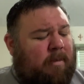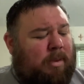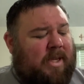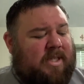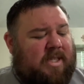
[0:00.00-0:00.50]

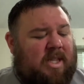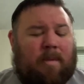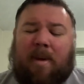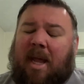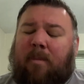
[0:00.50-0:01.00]
places in the
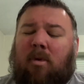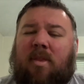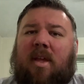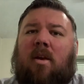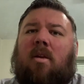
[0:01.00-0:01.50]
Bible
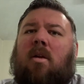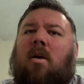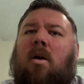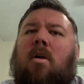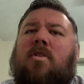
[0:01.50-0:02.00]
that
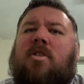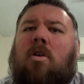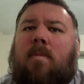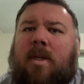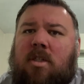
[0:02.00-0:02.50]
aren't so
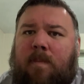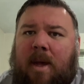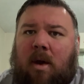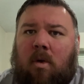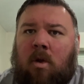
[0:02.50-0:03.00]
much
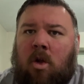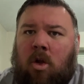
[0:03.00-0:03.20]
about